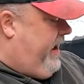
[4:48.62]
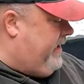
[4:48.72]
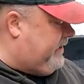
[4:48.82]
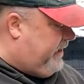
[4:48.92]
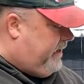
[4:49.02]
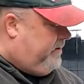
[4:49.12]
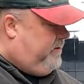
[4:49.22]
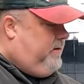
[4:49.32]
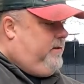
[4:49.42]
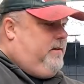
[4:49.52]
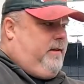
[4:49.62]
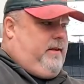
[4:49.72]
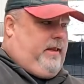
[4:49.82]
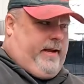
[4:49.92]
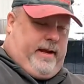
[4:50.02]
has a
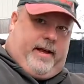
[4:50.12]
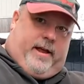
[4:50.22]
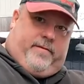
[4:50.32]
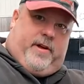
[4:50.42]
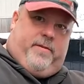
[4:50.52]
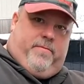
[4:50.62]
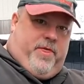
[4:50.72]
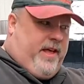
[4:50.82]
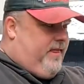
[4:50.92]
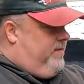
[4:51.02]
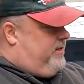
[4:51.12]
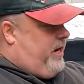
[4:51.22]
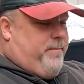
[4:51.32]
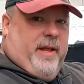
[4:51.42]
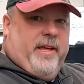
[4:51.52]
kind of a thing
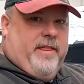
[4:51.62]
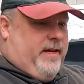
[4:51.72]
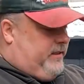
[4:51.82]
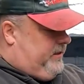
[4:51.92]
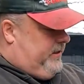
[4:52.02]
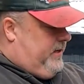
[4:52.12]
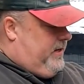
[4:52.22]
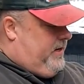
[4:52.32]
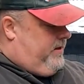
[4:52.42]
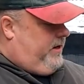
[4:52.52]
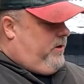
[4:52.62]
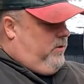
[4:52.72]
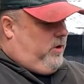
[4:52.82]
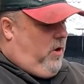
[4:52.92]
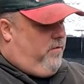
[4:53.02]
shaped like this that
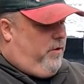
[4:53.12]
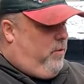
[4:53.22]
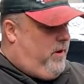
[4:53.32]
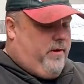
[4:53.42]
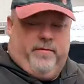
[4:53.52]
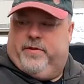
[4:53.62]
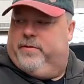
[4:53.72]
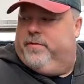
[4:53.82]
goes over one of